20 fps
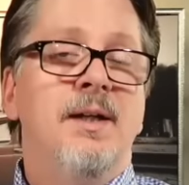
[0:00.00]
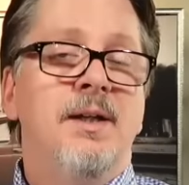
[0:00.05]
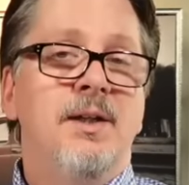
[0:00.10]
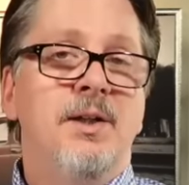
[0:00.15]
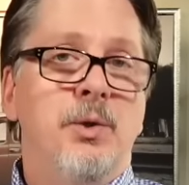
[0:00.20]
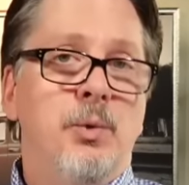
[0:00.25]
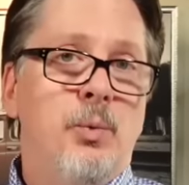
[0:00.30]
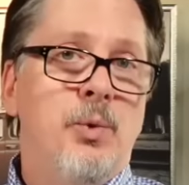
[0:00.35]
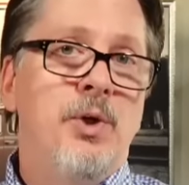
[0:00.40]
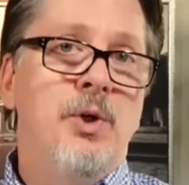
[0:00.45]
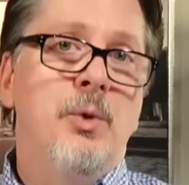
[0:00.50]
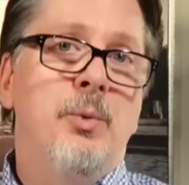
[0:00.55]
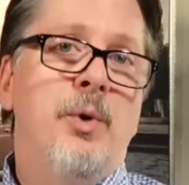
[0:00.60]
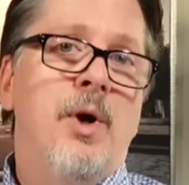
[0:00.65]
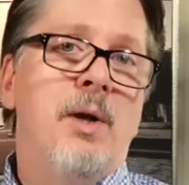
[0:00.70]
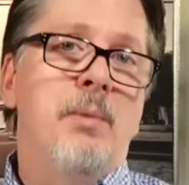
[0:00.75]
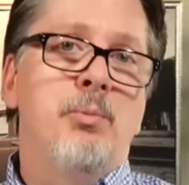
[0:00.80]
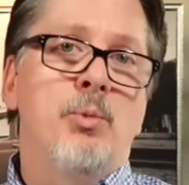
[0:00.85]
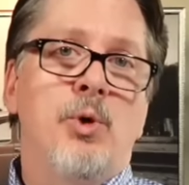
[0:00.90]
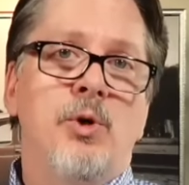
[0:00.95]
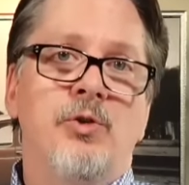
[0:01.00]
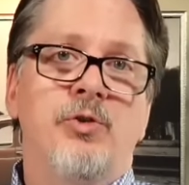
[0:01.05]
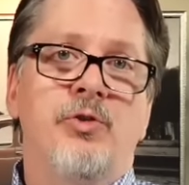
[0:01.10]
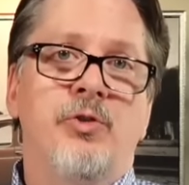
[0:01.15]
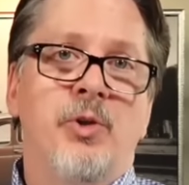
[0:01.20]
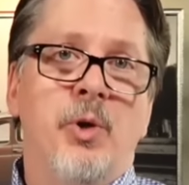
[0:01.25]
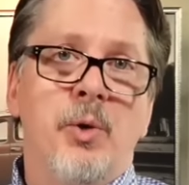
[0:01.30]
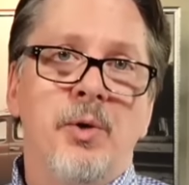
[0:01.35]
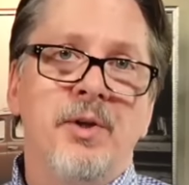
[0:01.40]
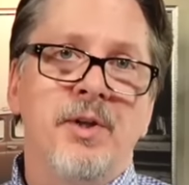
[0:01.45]
It will run more
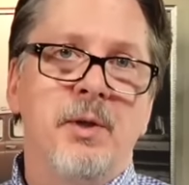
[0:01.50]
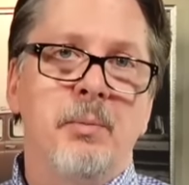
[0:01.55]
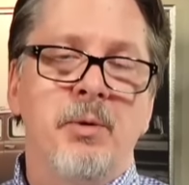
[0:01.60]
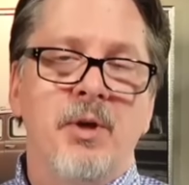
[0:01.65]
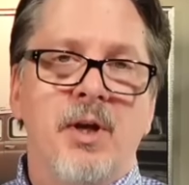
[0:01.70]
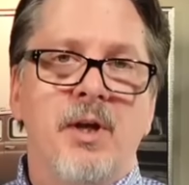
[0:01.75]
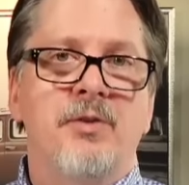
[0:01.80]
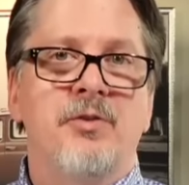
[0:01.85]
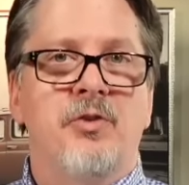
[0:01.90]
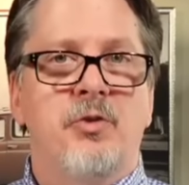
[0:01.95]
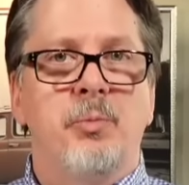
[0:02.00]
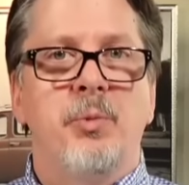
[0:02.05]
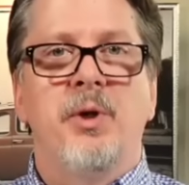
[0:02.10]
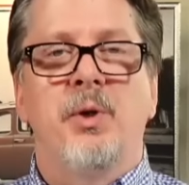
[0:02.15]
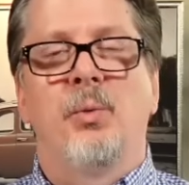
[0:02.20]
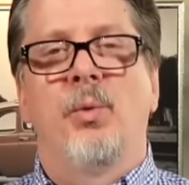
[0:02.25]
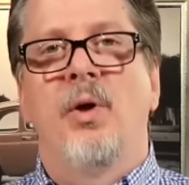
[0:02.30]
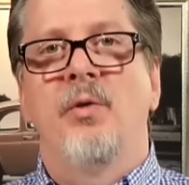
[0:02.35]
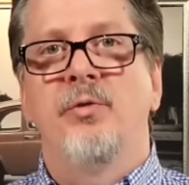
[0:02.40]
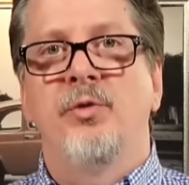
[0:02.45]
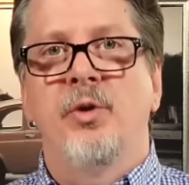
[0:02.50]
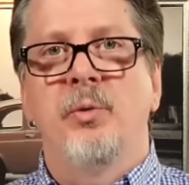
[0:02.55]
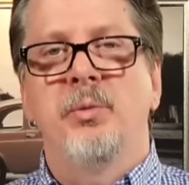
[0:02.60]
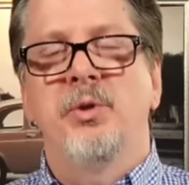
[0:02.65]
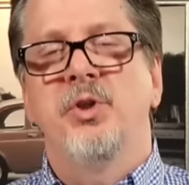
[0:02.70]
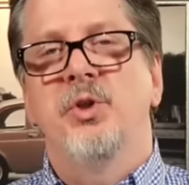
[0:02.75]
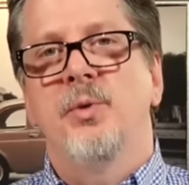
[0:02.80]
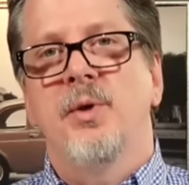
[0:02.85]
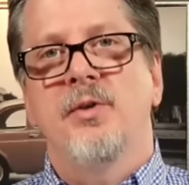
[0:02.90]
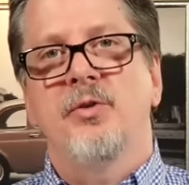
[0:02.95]
slowly because it's being run from
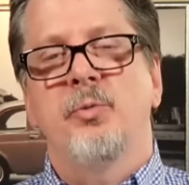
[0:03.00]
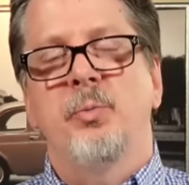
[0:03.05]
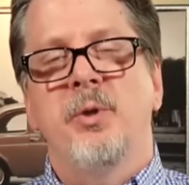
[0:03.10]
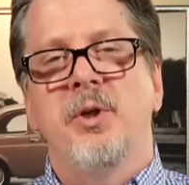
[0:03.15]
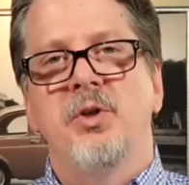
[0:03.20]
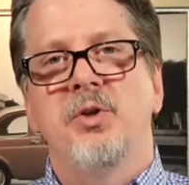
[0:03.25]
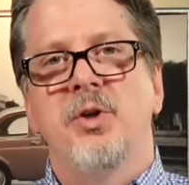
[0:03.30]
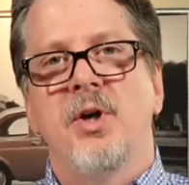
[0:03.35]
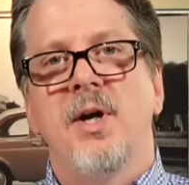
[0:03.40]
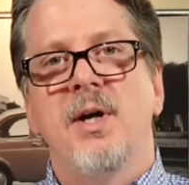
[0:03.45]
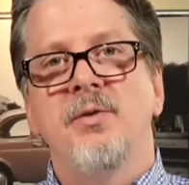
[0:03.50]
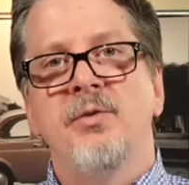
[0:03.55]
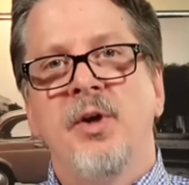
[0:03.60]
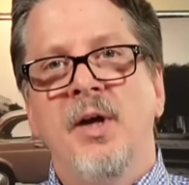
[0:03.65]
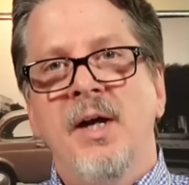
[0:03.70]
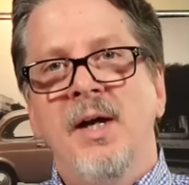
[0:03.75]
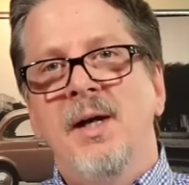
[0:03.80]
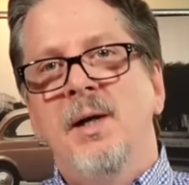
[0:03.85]
a USB drive,